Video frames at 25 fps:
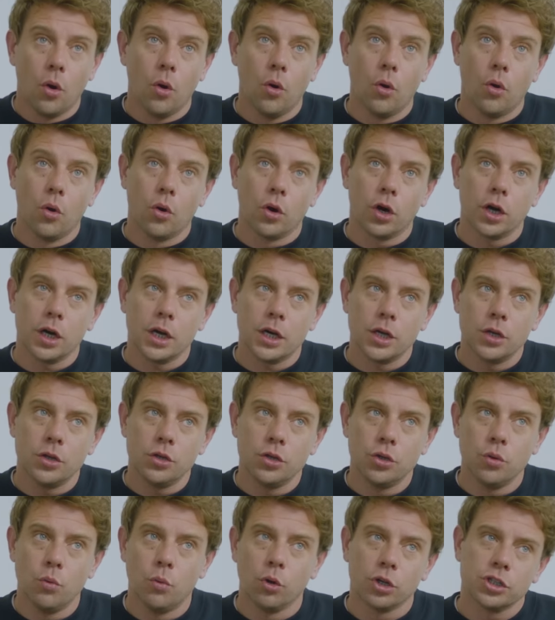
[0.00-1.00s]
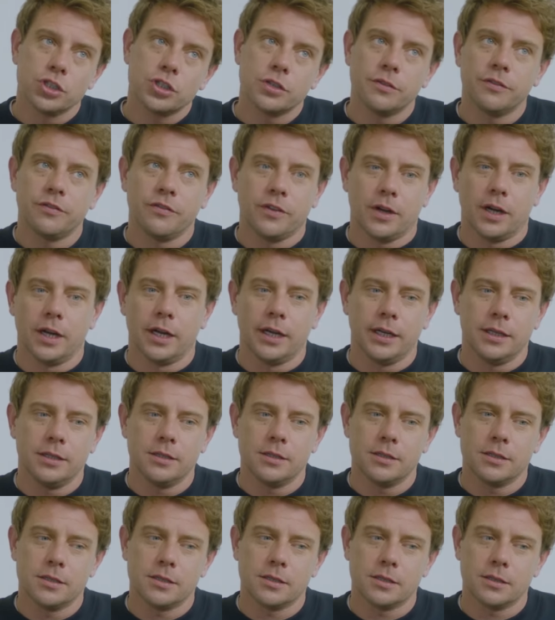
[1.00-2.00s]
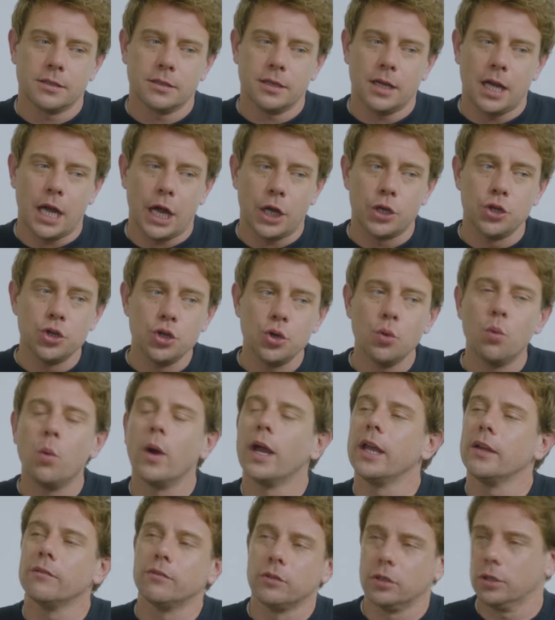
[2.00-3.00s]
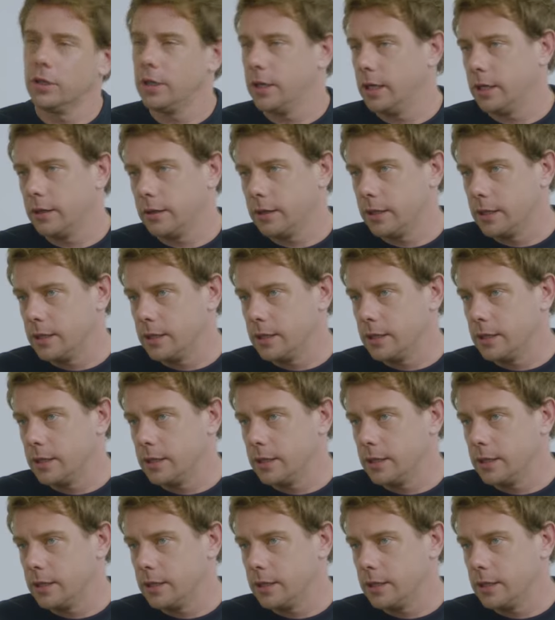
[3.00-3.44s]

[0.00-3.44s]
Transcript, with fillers: or you want to find a new way of looking at